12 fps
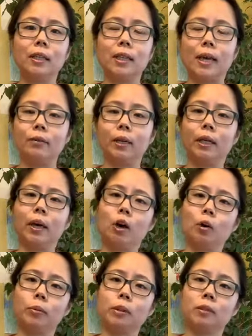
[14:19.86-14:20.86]
That really
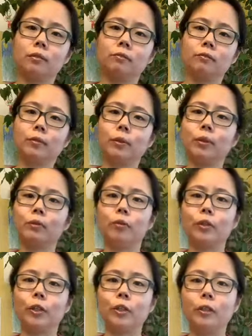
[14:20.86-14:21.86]
helps
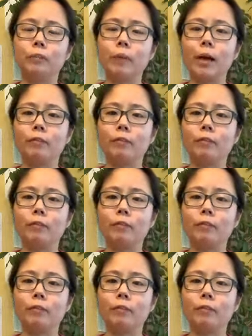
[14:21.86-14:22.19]
for